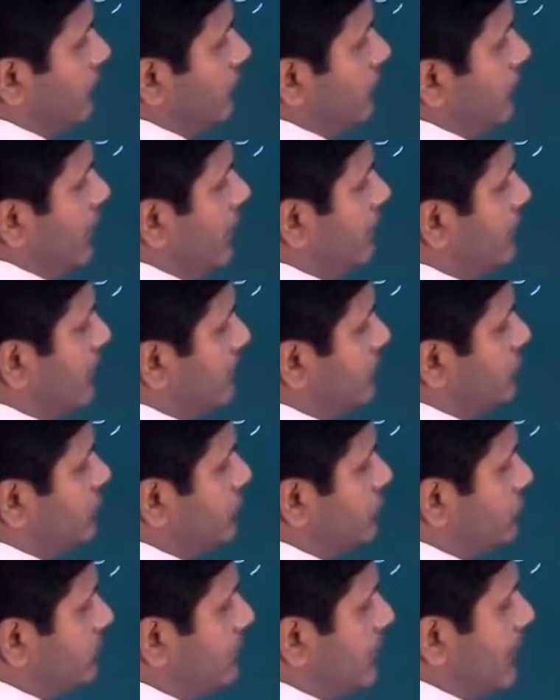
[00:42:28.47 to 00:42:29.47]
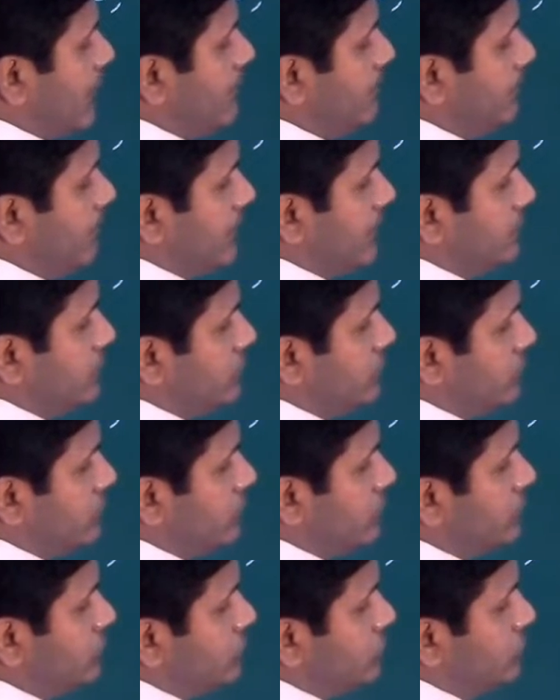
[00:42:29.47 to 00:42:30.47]
5 times 2 is 10, plus 2
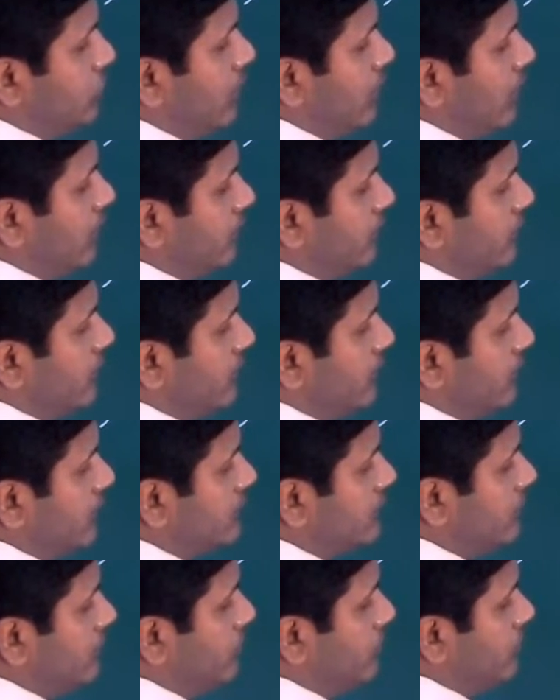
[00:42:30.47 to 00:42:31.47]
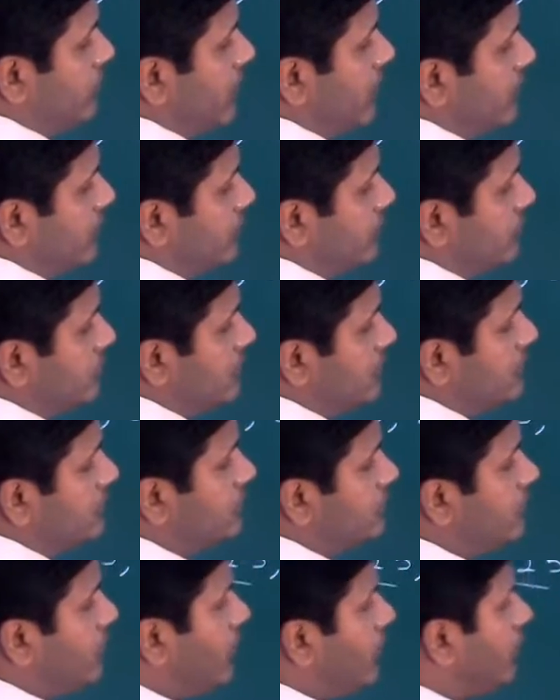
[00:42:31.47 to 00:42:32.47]
is 12. Subtract gives me
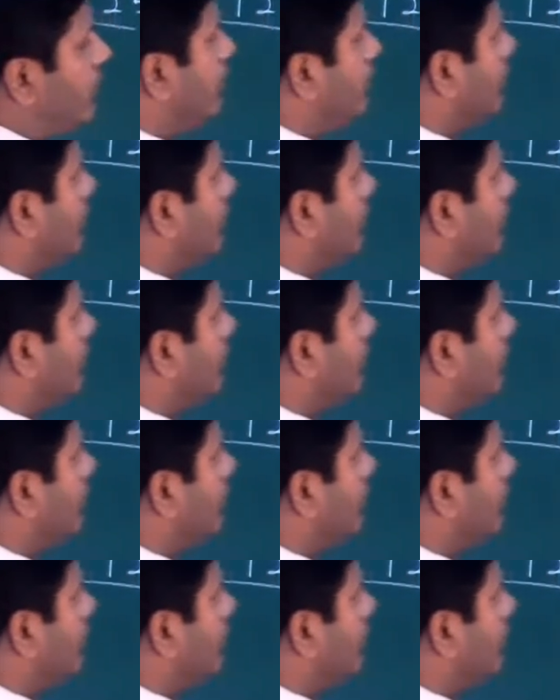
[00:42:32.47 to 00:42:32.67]
0.